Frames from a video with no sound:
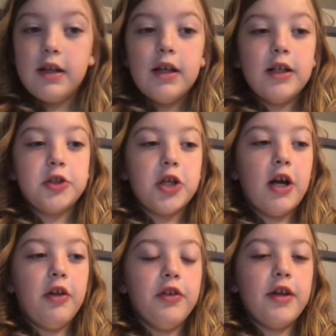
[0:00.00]
a
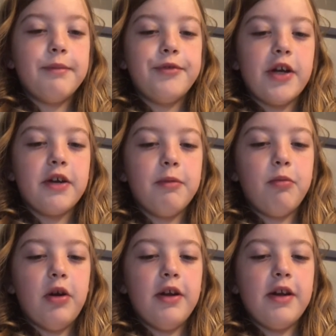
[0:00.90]
child named Jacob,
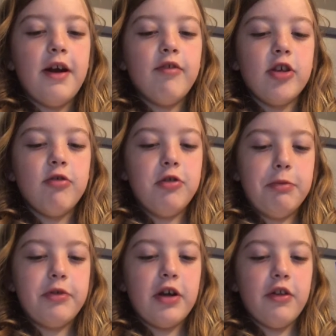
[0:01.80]
wanted to have a YouTube
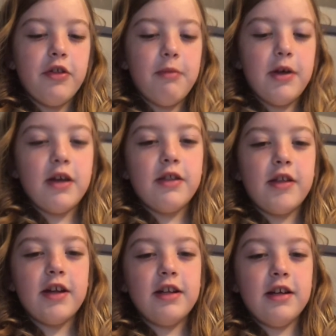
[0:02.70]
channel someday.
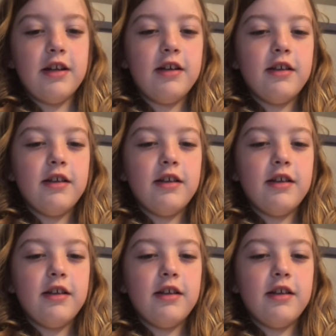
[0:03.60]
Then he did.